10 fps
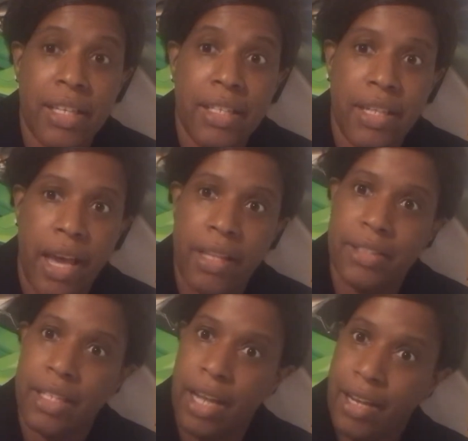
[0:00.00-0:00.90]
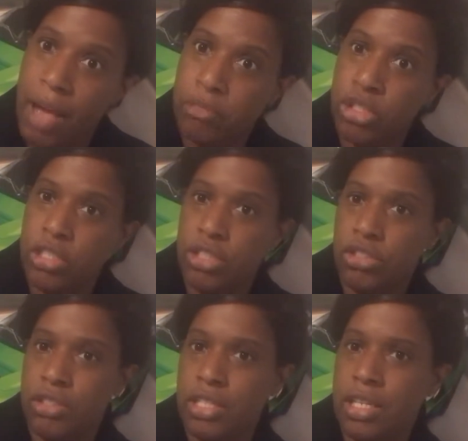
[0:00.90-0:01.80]
Yes, and that happened to
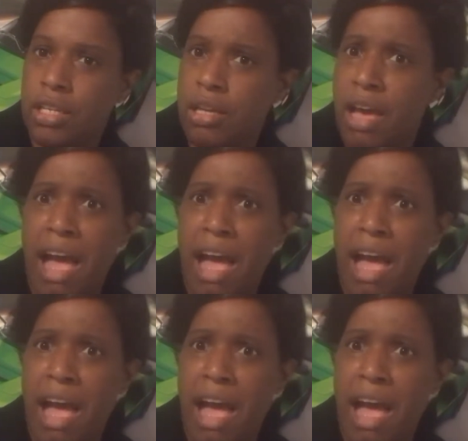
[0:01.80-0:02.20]
Teacher Dean.